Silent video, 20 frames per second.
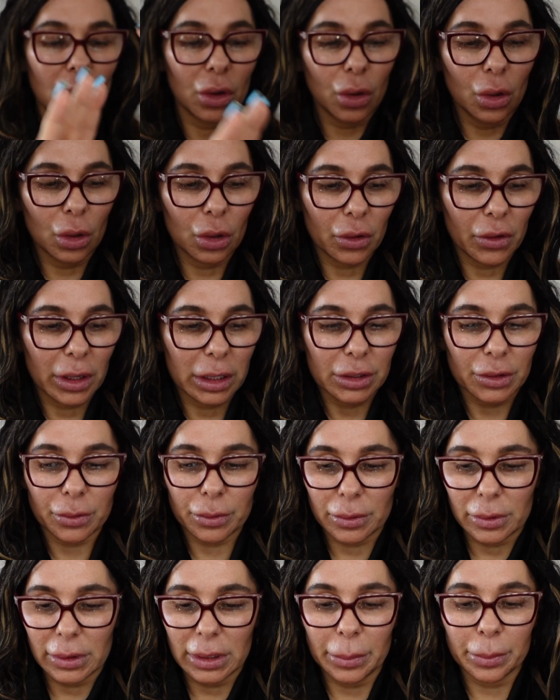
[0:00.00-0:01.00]
All of
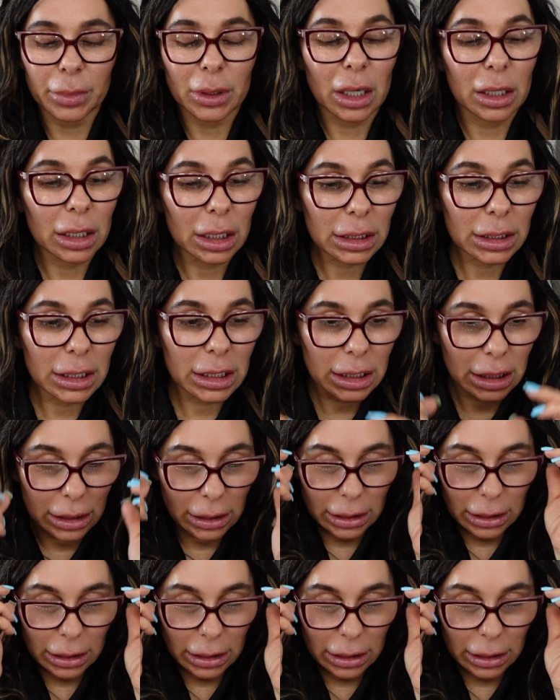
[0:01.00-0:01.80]
the product